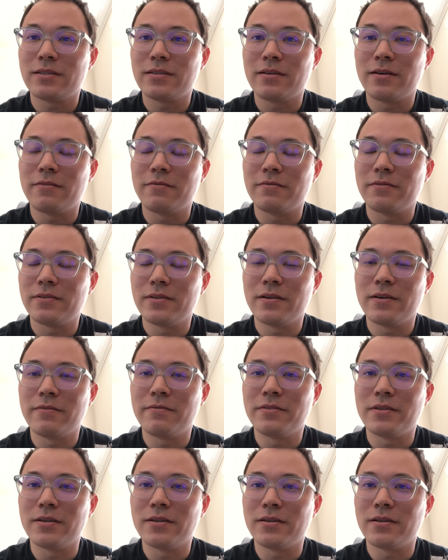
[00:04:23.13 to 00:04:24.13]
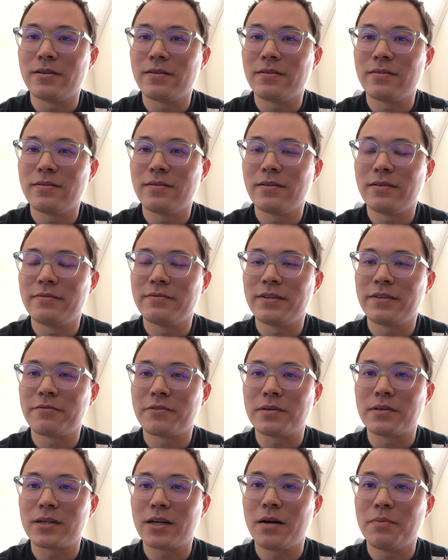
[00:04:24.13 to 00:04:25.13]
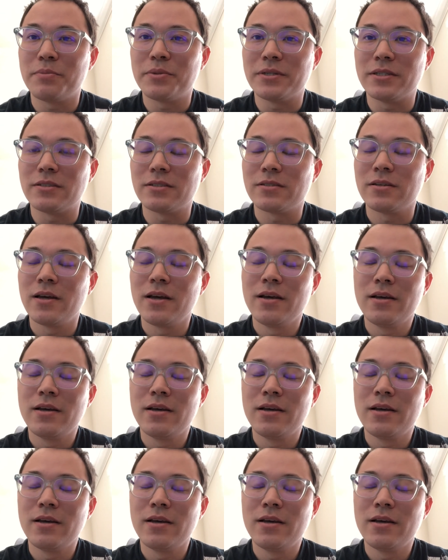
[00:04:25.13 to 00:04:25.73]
of of the of different companies.